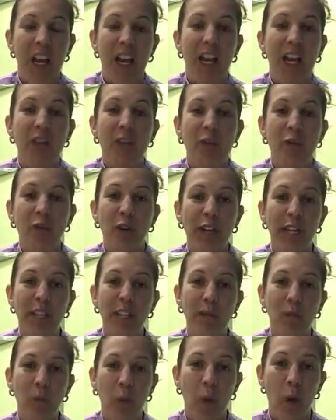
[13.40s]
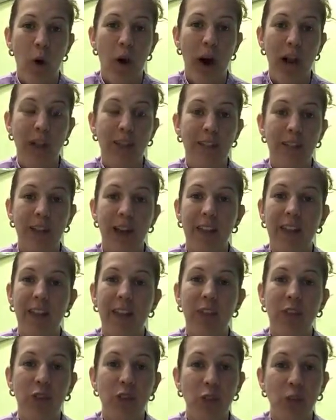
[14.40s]
Now, the reason why is that
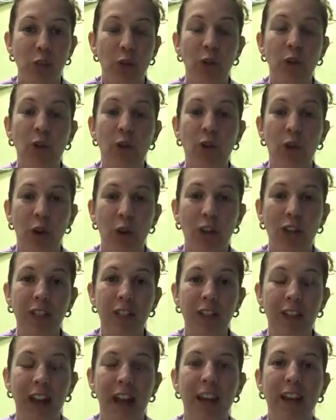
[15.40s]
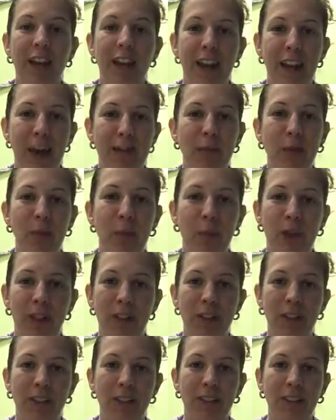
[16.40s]
they do not and never
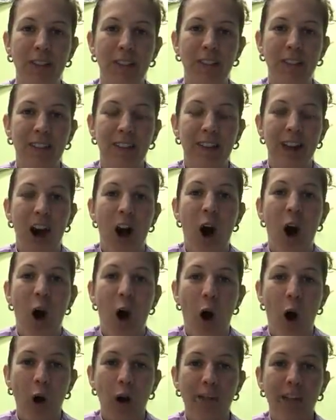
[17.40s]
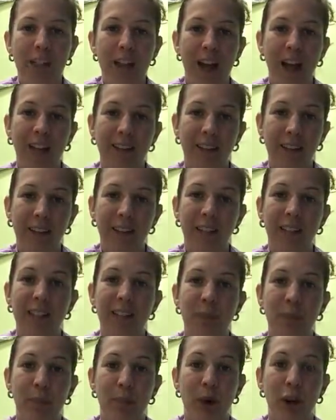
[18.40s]
will overtake the need
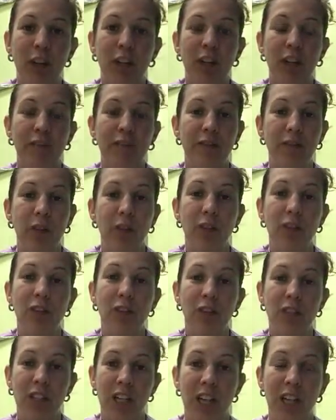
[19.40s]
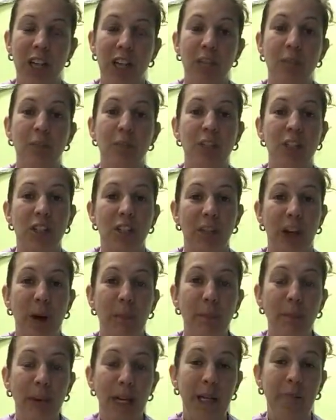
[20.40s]
to brush and floss your teeth, which
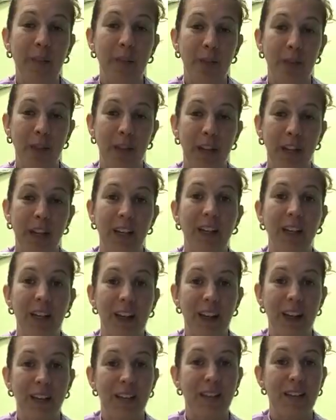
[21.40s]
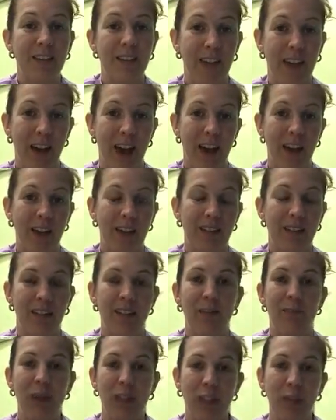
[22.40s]
some people think is the case,
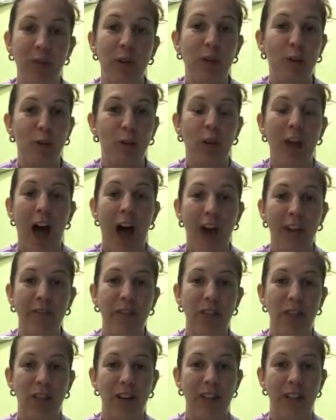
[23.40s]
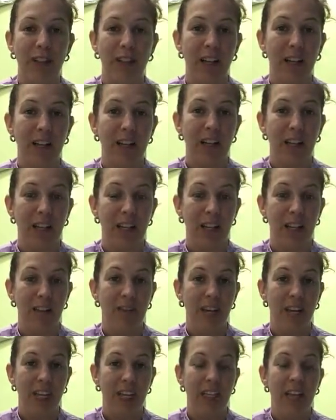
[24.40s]
especially with all the advertising that's on
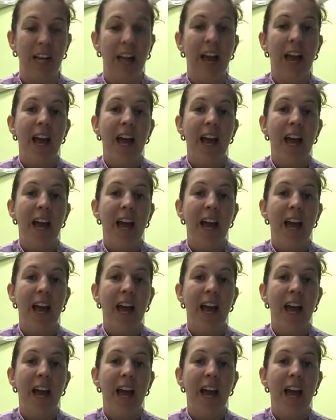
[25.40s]
TV.